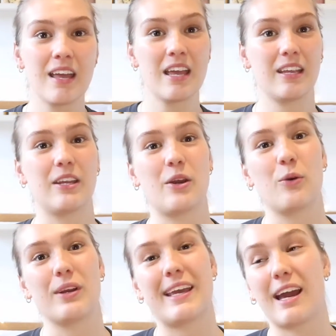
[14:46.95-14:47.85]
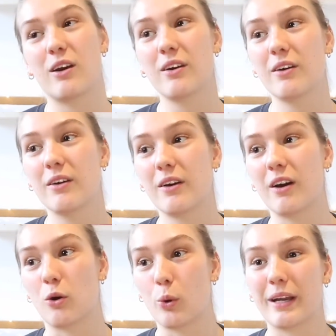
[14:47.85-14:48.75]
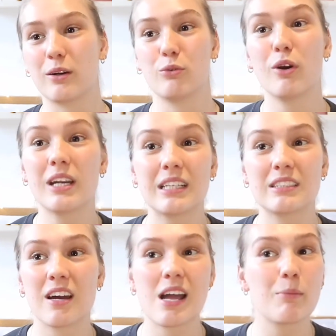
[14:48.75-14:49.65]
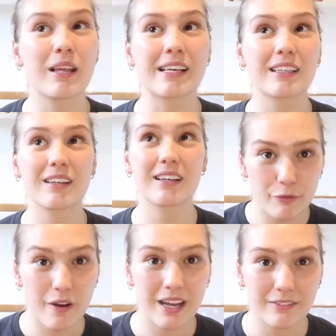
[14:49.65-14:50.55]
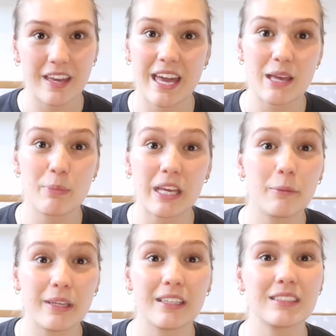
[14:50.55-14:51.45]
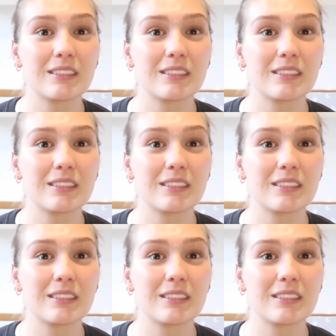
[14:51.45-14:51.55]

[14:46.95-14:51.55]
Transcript: you know, get a quicker running time, like 5k PBs.